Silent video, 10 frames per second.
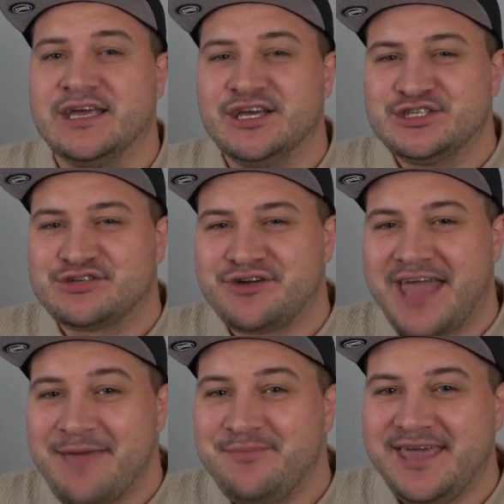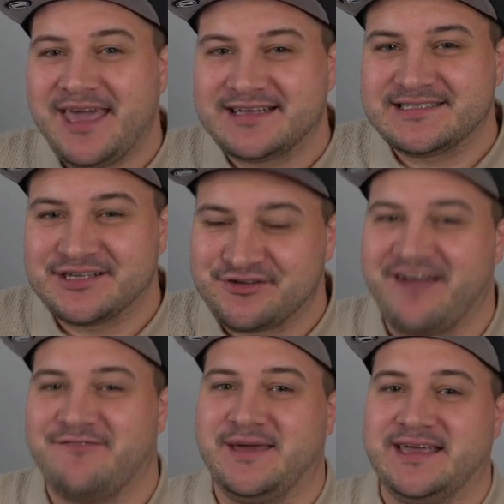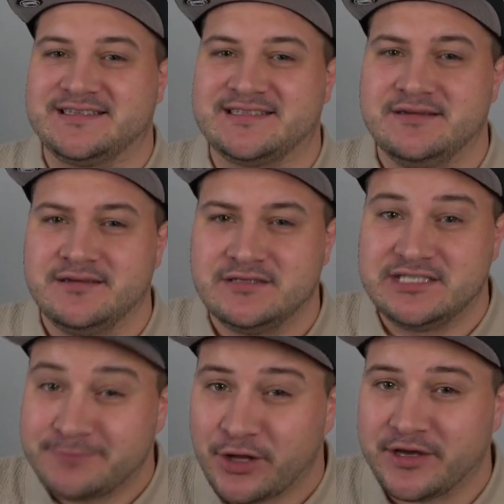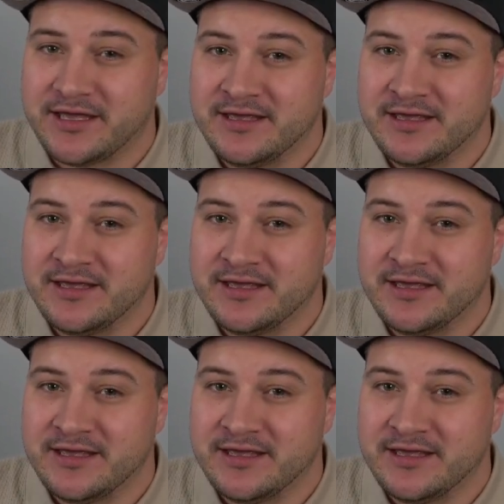to run npx grafbase deploy.